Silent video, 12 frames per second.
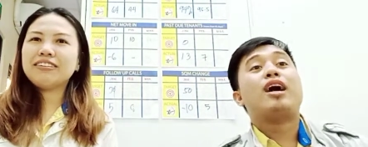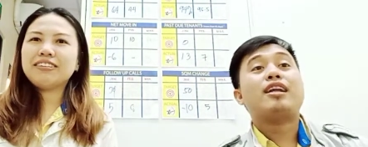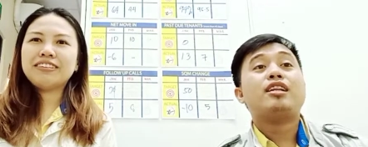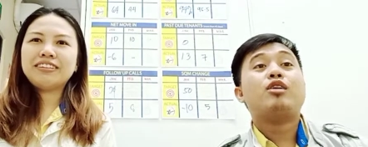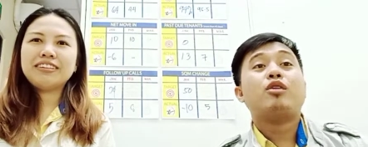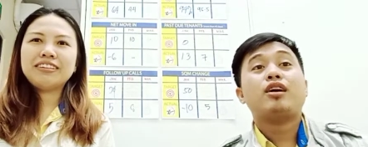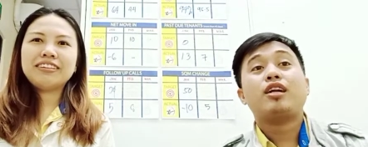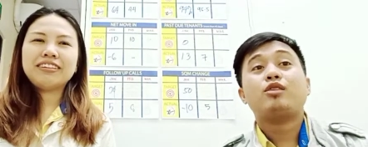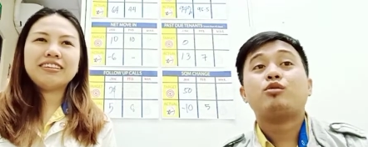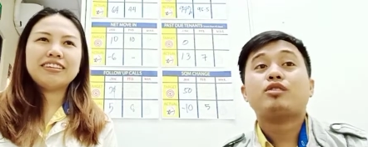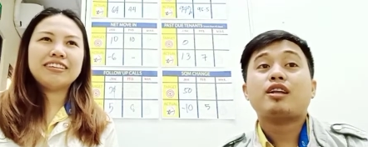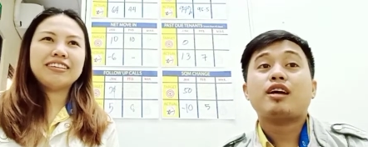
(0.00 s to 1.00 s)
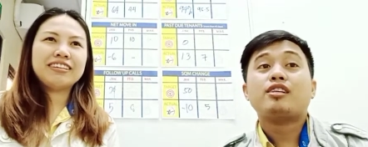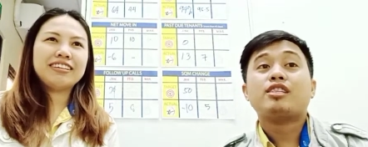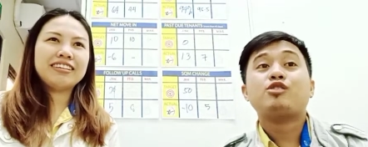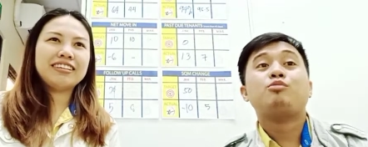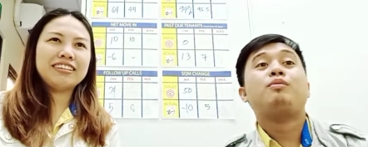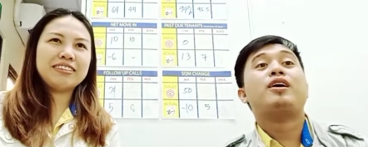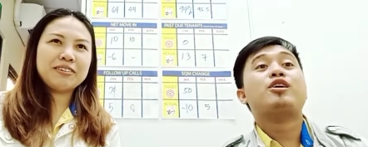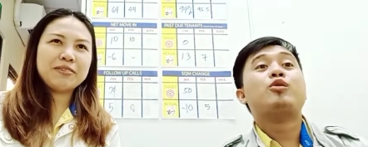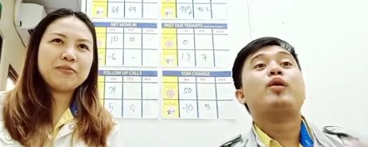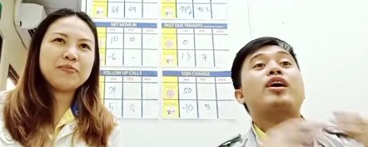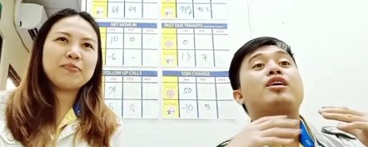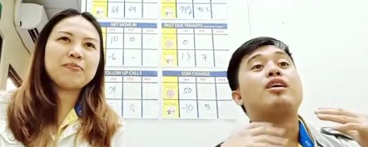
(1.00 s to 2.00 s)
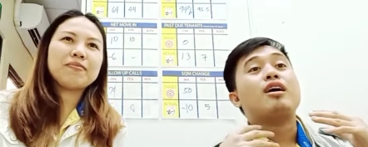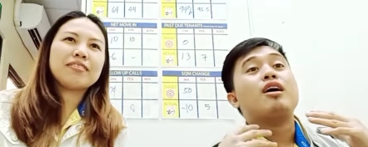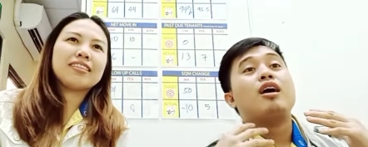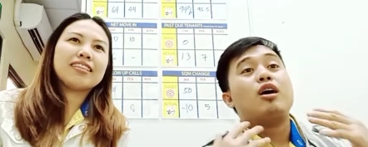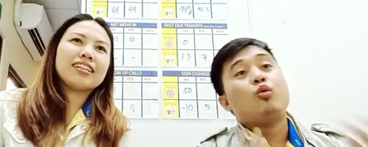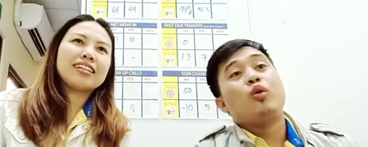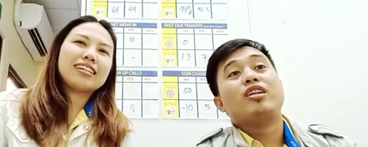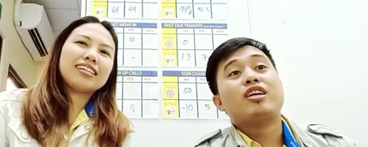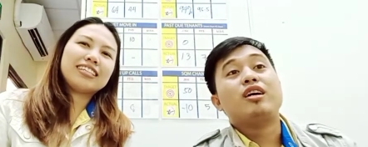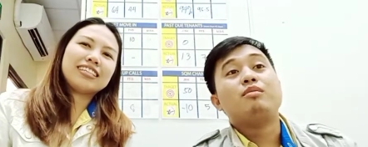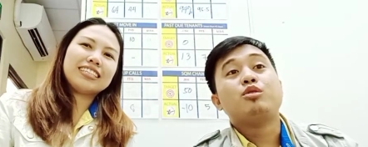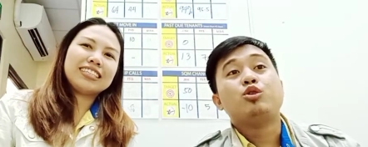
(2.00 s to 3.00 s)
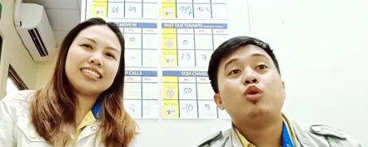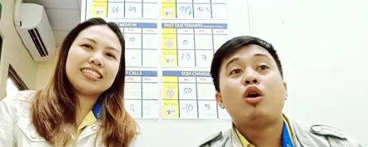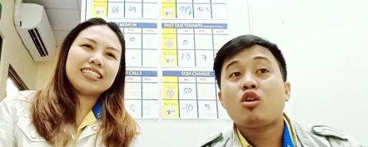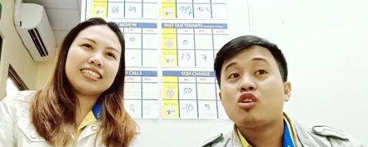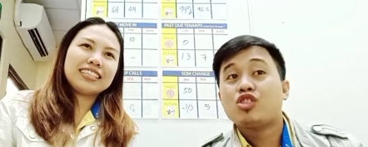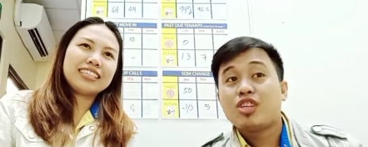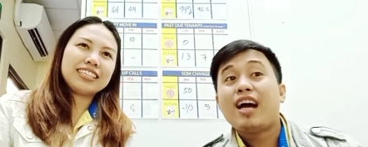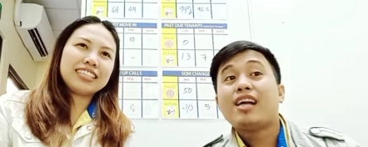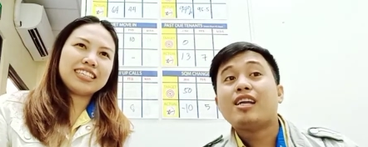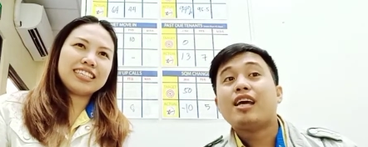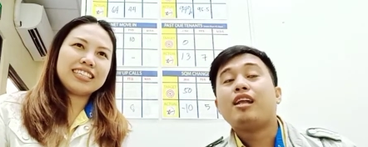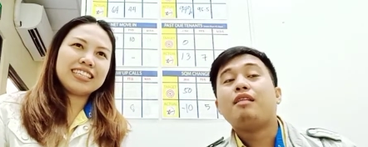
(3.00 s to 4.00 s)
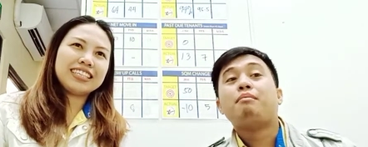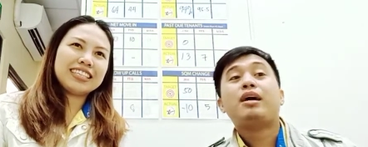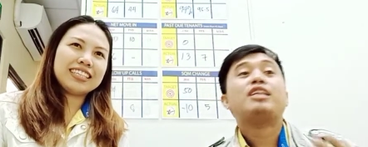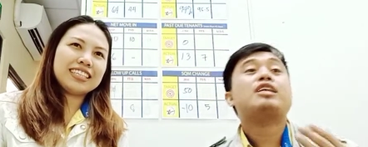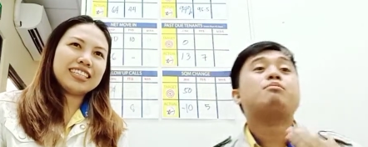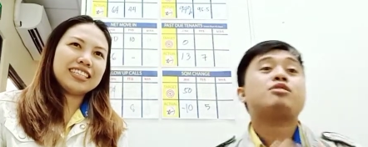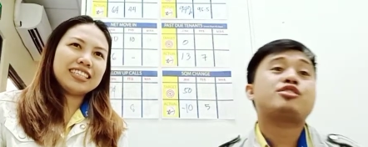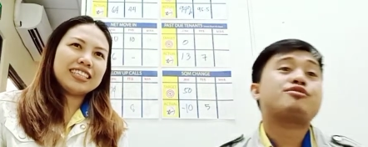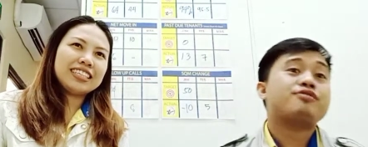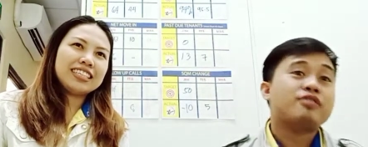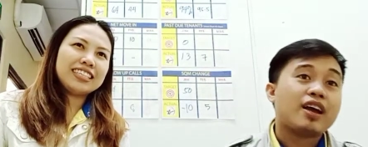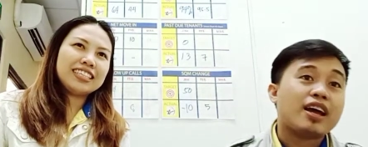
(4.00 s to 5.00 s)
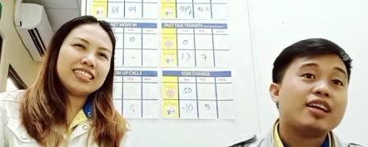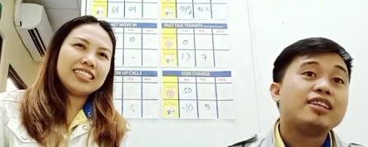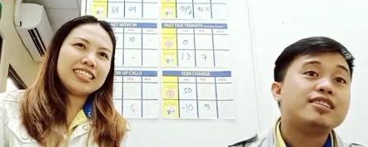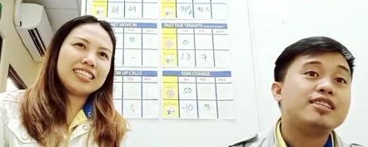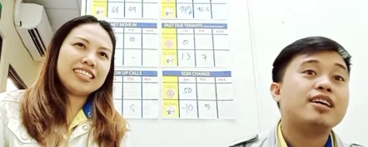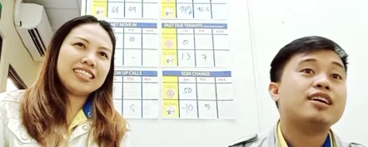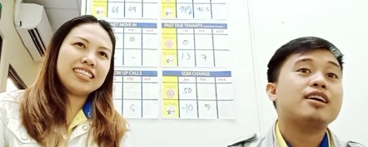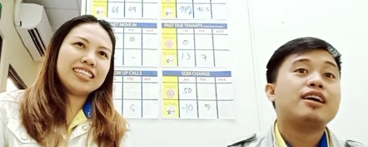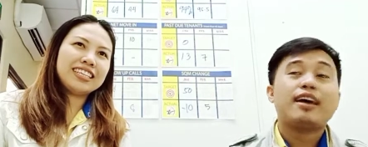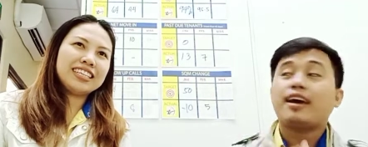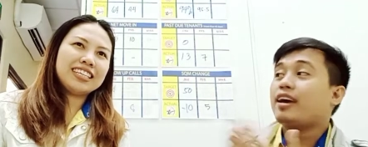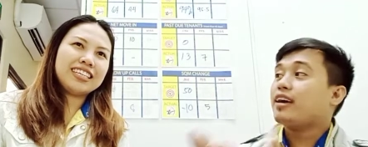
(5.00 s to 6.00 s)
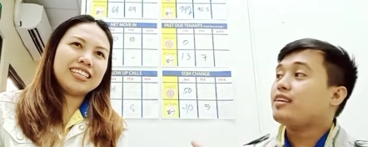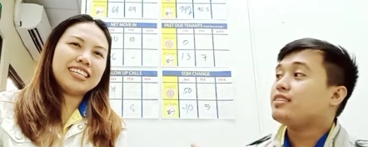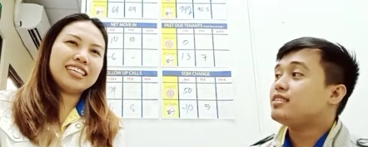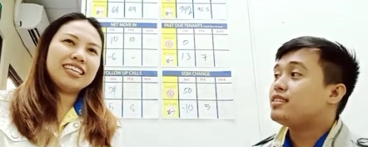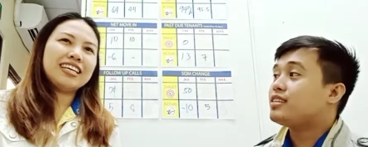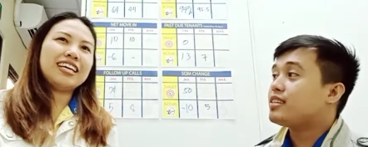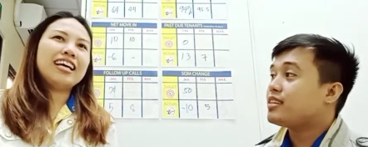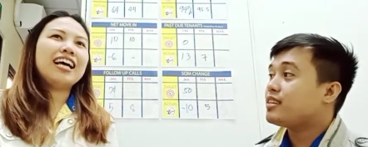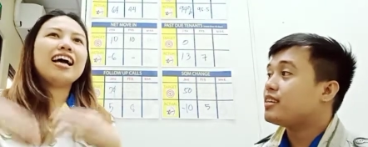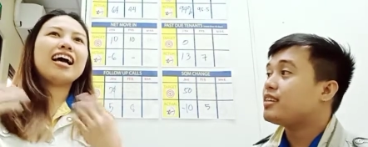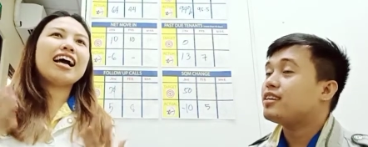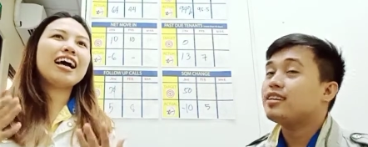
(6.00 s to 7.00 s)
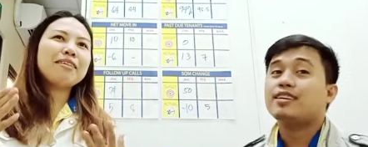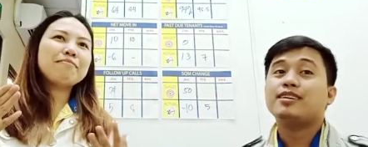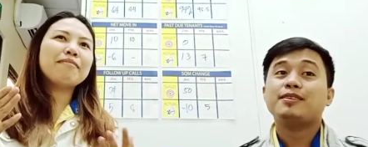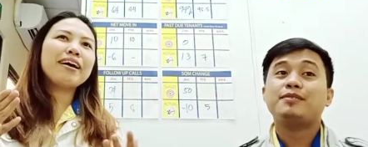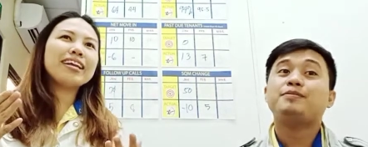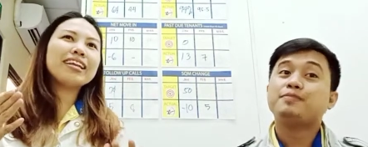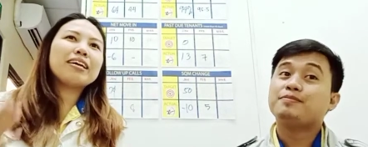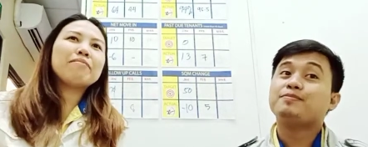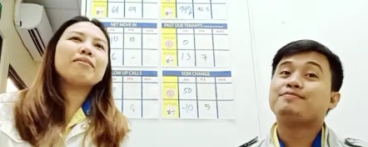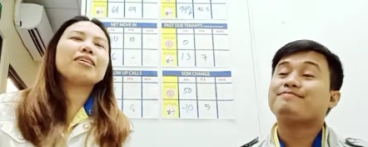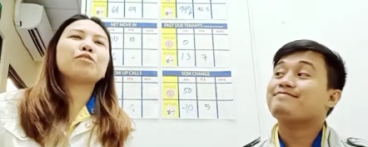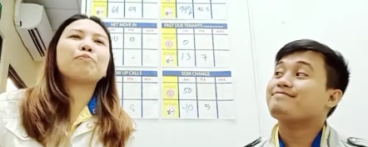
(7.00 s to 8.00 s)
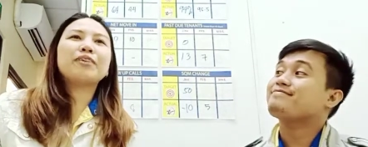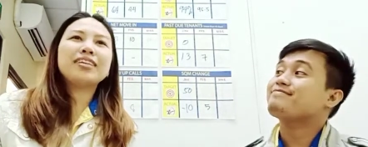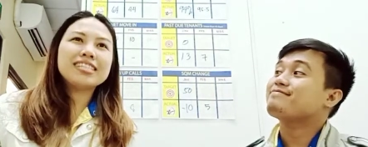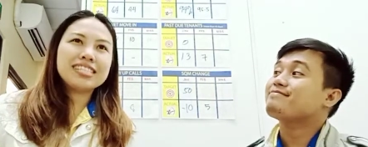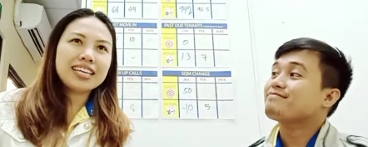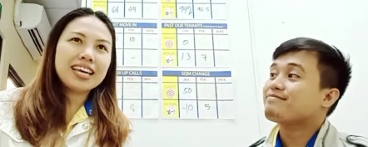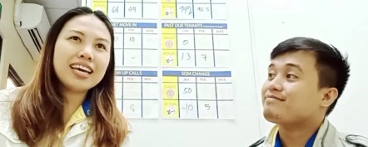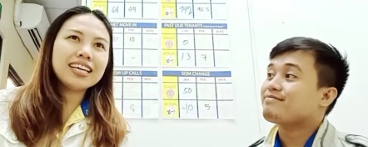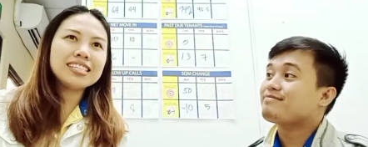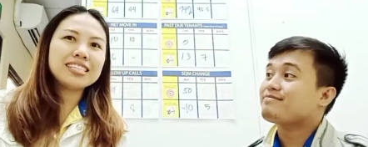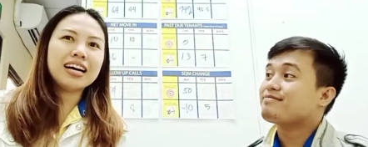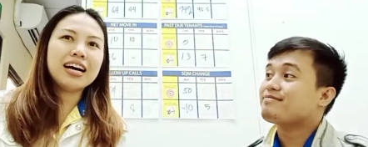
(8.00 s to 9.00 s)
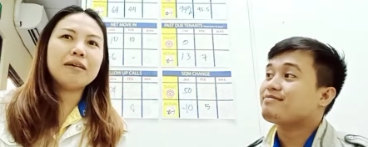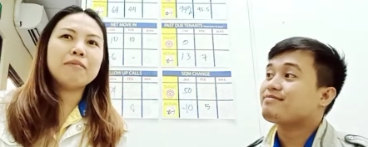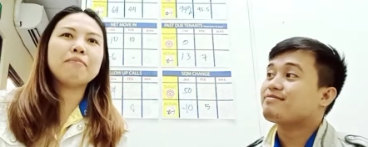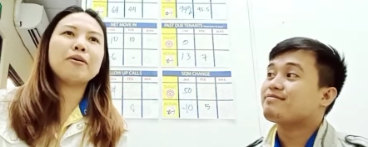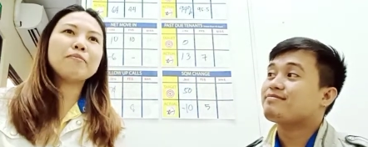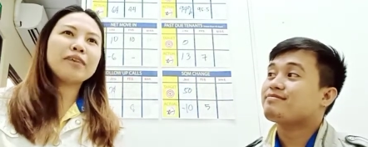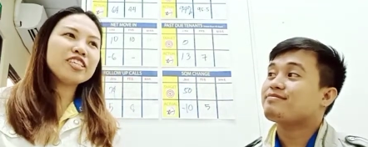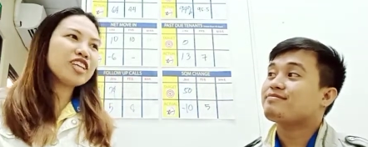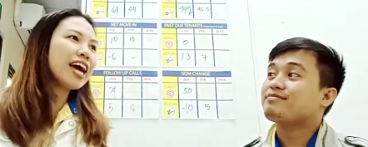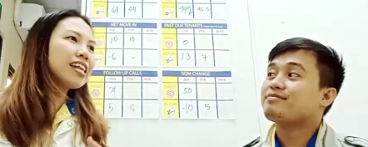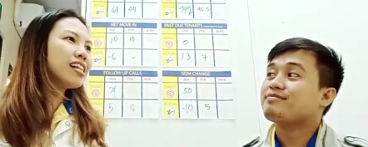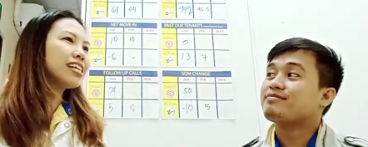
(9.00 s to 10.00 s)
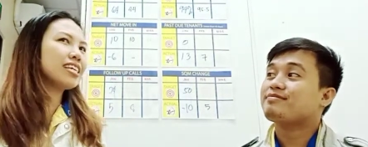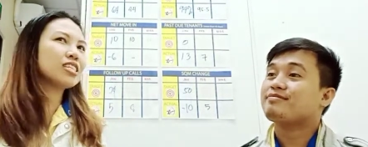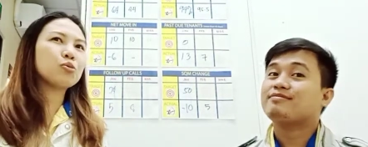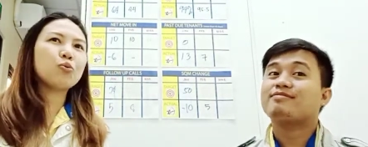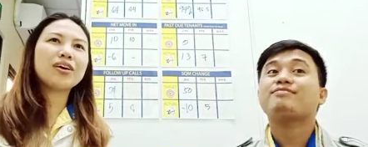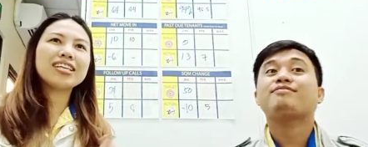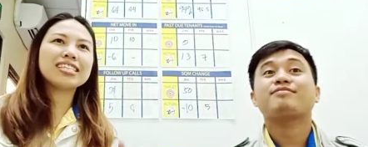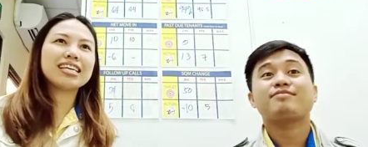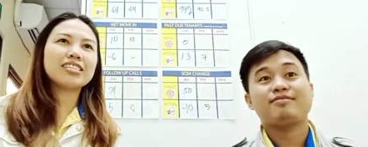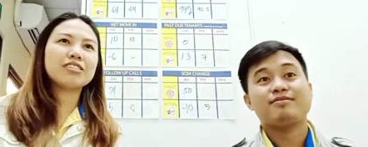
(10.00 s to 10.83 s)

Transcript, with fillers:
Speaker 1: adlaw ka natong tanan. So by the way, welcome to our channel. My name is Fred
Speaker 2: and... My name is Princess, but my channel is Wincess